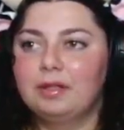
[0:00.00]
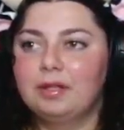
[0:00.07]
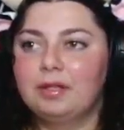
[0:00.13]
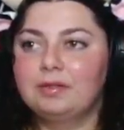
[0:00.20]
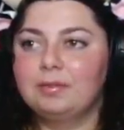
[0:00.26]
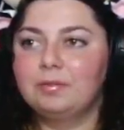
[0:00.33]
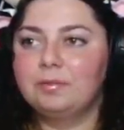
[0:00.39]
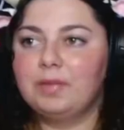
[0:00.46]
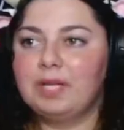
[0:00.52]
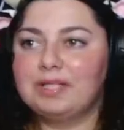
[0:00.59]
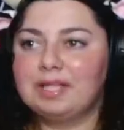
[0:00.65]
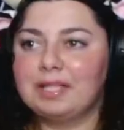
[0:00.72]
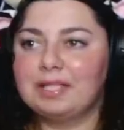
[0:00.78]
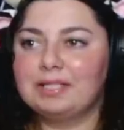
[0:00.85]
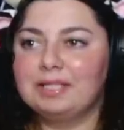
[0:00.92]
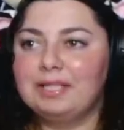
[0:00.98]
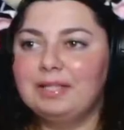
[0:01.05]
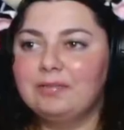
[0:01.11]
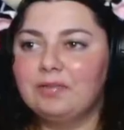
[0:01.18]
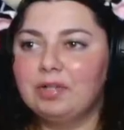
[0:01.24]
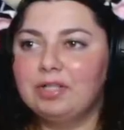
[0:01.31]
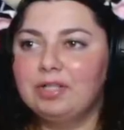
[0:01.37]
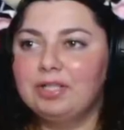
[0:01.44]
And we get the
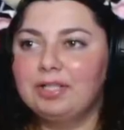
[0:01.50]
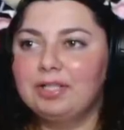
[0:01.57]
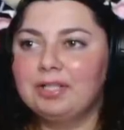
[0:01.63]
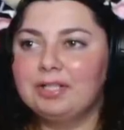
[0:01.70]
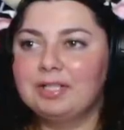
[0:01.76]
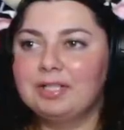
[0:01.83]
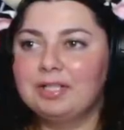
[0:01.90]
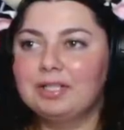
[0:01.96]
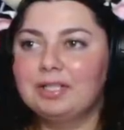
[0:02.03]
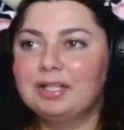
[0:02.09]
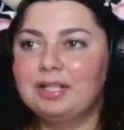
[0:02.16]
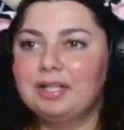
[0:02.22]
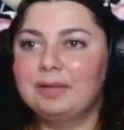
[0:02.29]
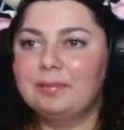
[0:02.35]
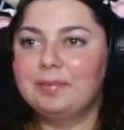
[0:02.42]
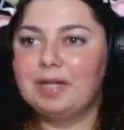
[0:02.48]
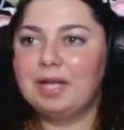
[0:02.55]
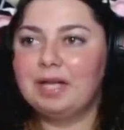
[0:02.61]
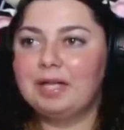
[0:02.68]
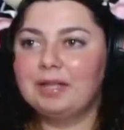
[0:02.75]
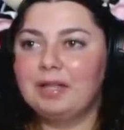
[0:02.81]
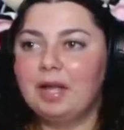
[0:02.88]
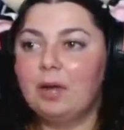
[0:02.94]
cleaver. And we
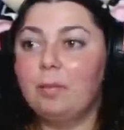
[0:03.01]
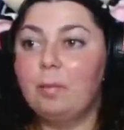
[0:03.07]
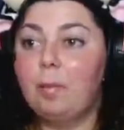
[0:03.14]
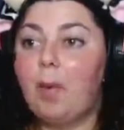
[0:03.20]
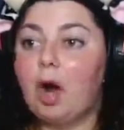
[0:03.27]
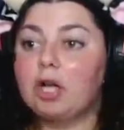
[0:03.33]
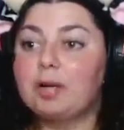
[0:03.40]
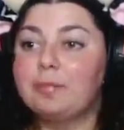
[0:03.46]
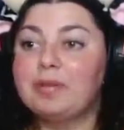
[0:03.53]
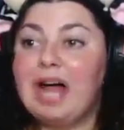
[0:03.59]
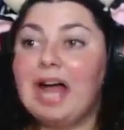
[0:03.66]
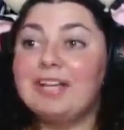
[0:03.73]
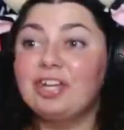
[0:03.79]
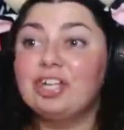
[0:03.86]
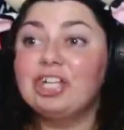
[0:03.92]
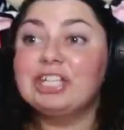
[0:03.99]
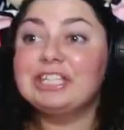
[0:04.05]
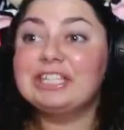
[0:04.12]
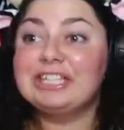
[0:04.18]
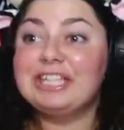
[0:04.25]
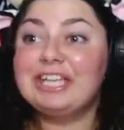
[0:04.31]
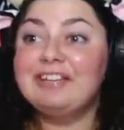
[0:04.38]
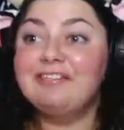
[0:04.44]
get the Markiplier?
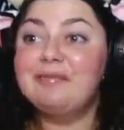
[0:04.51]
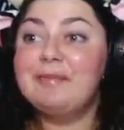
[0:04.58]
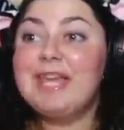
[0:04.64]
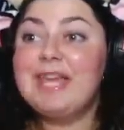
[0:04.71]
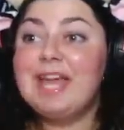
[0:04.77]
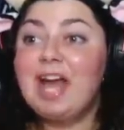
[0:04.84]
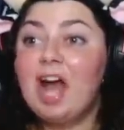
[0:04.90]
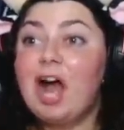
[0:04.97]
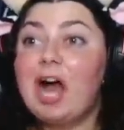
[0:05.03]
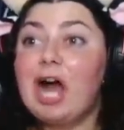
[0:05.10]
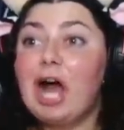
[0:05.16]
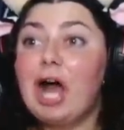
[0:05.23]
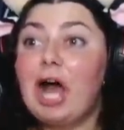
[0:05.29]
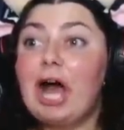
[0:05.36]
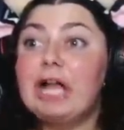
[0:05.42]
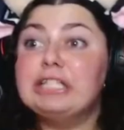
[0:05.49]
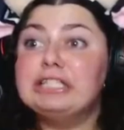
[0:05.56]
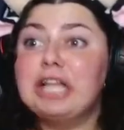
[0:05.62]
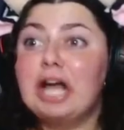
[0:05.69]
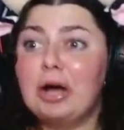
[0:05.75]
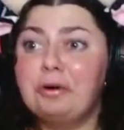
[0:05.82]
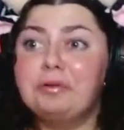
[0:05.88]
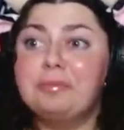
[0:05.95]
Leave me
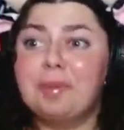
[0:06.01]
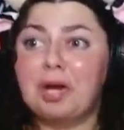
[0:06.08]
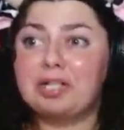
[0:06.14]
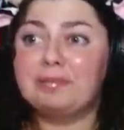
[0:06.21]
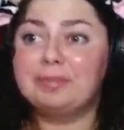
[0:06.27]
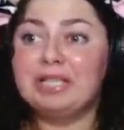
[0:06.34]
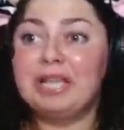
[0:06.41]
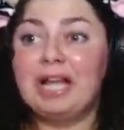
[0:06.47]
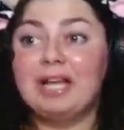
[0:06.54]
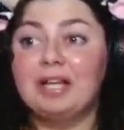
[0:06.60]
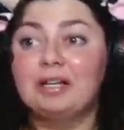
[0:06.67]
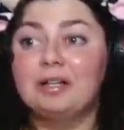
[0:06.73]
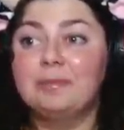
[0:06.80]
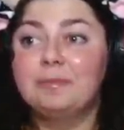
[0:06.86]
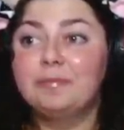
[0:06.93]
alone, Markiplier.